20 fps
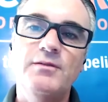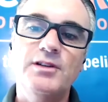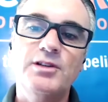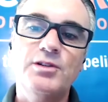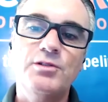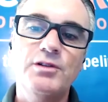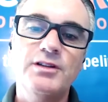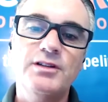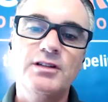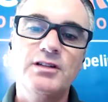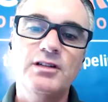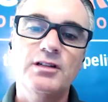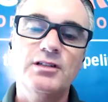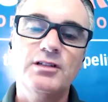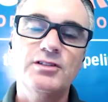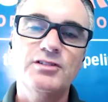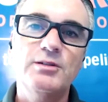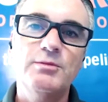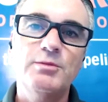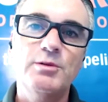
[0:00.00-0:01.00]
critical
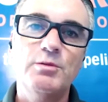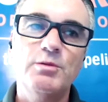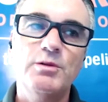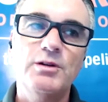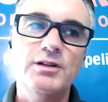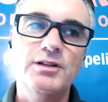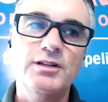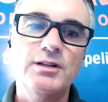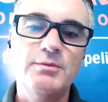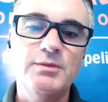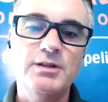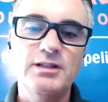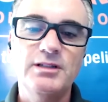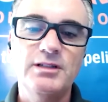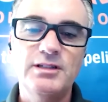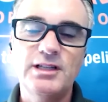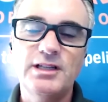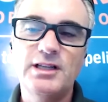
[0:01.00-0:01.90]
because number one, I mean,